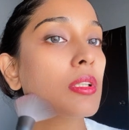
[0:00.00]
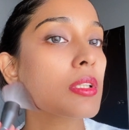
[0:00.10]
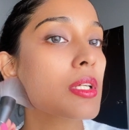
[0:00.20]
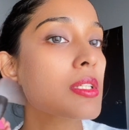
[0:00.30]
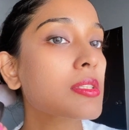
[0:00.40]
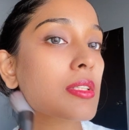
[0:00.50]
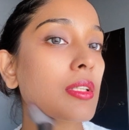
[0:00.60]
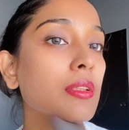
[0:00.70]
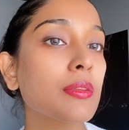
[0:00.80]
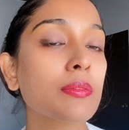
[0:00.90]
and that's
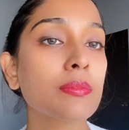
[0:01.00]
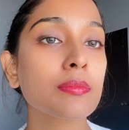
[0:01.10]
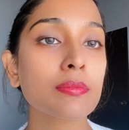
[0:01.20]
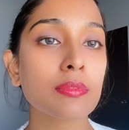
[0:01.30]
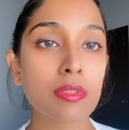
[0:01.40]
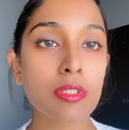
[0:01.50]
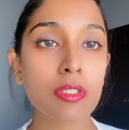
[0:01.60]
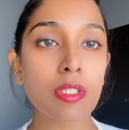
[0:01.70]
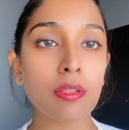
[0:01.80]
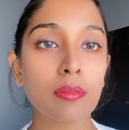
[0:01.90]
it. It's
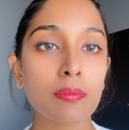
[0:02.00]
done.